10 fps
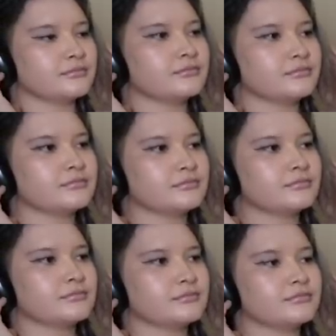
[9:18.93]

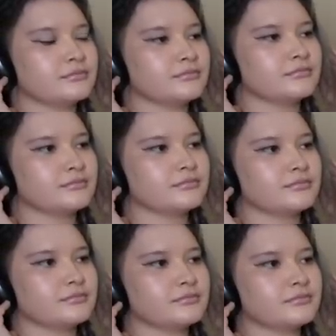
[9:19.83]

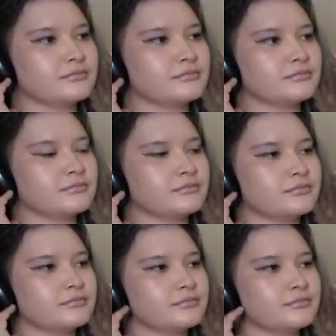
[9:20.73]

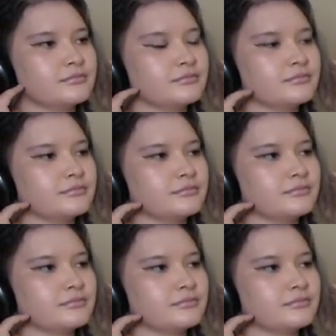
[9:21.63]
This person isn't speaking.